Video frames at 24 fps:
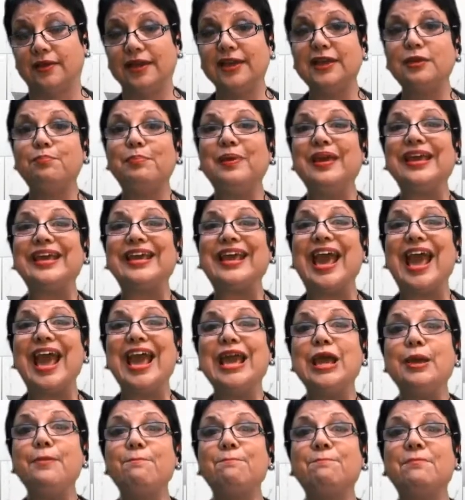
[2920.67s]
It
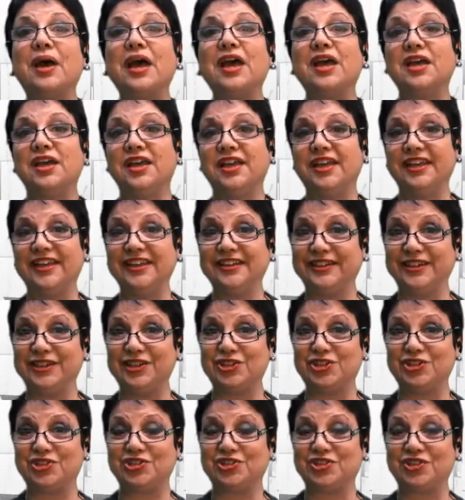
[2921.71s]
became
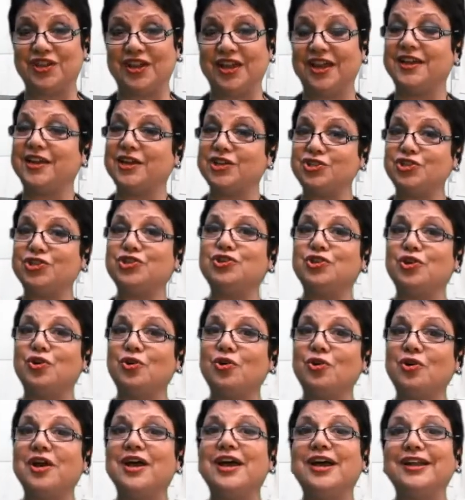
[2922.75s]
English. And as you
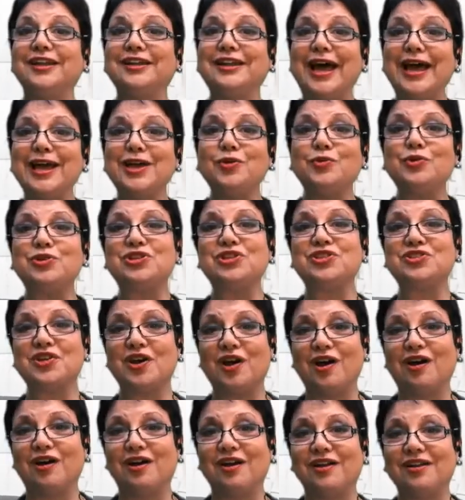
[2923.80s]
know, languages
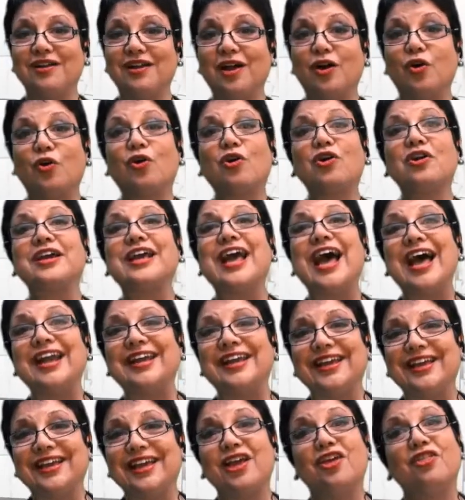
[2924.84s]
are
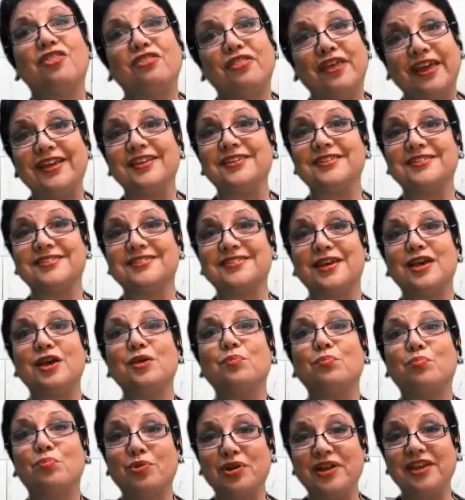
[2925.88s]
organic things,
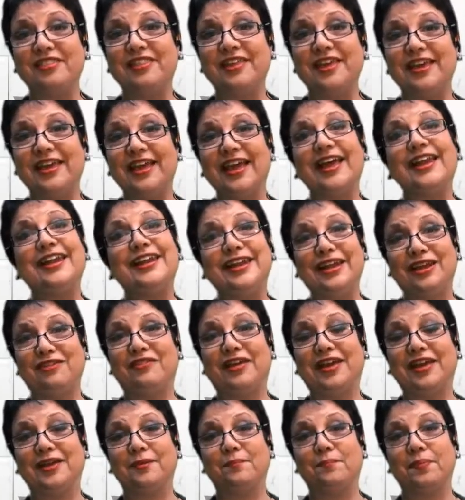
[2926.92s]
breathing and
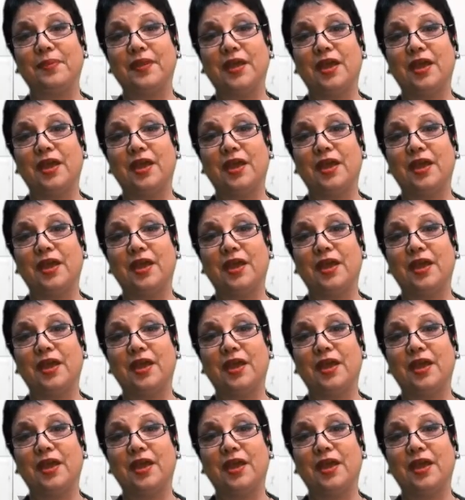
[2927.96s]
living.